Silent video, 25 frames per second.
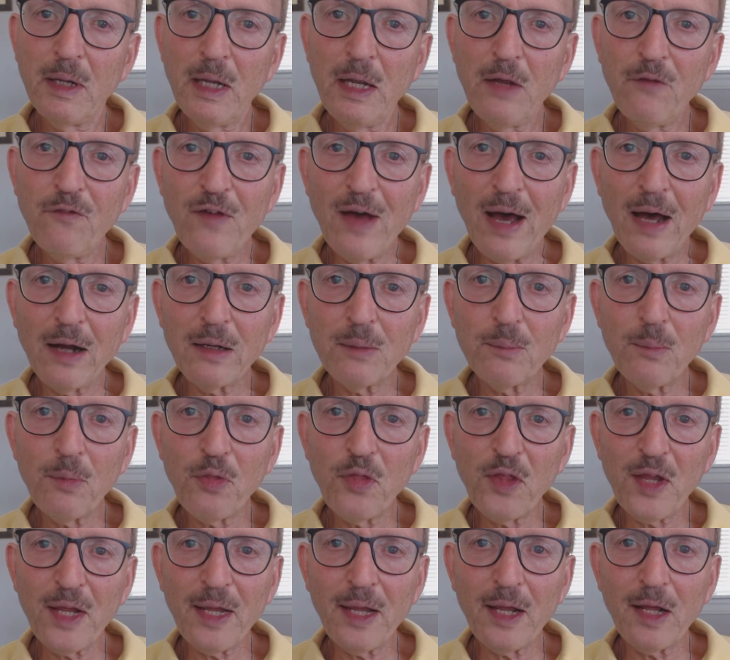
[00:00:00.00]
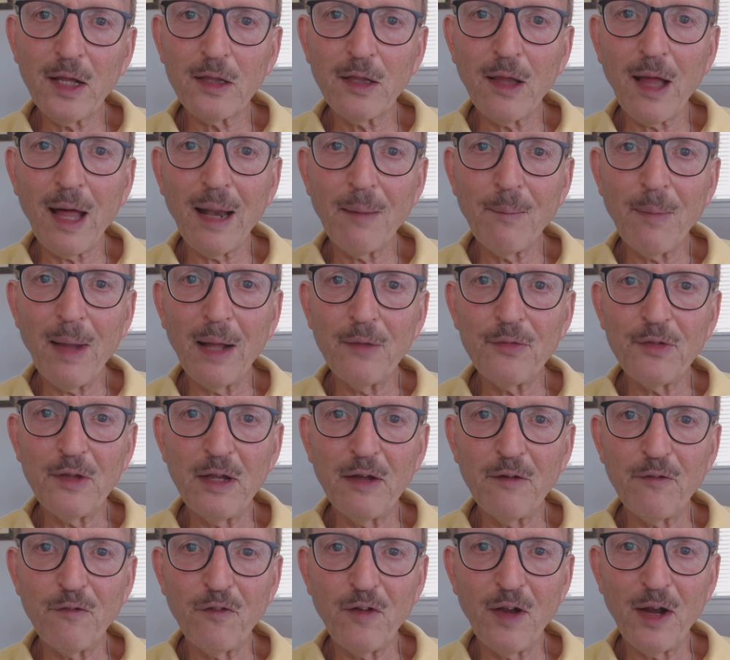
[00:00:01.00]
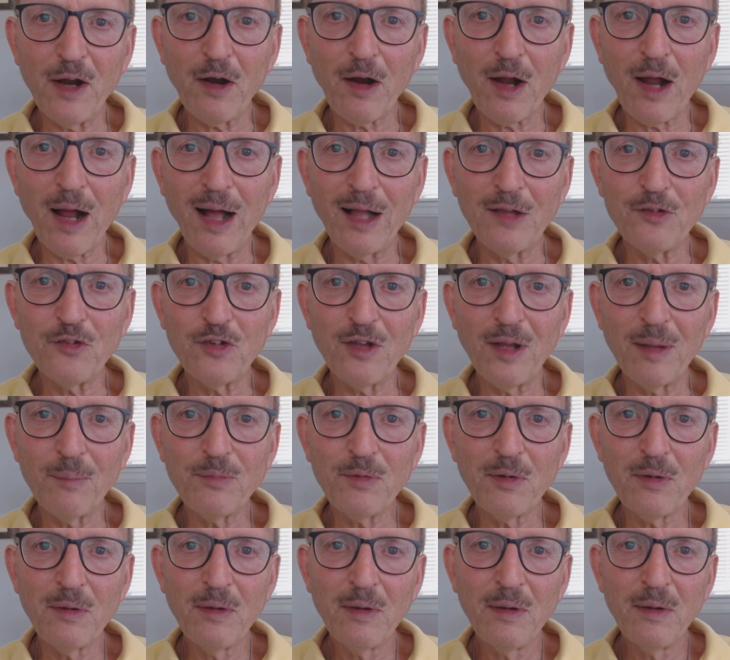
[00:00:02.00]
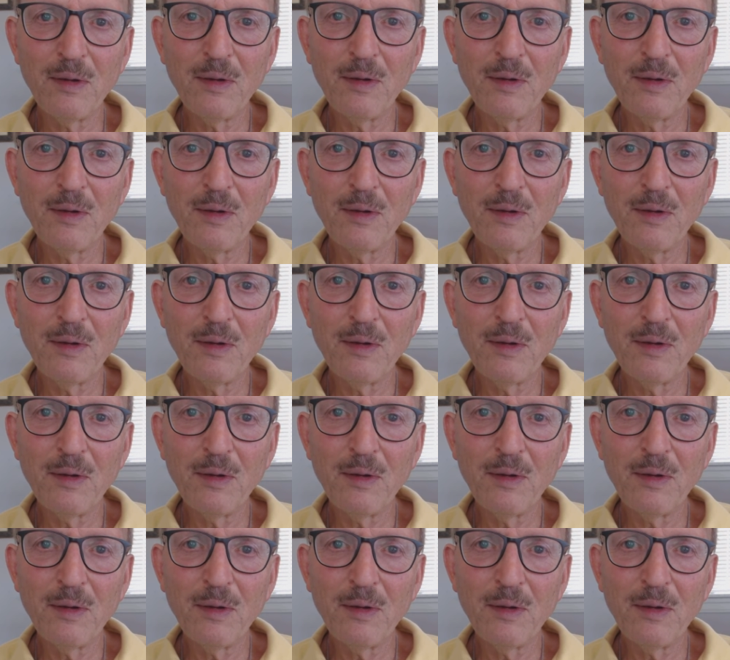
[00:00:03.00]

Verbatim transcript: He found him thinking a lot about the affair concept,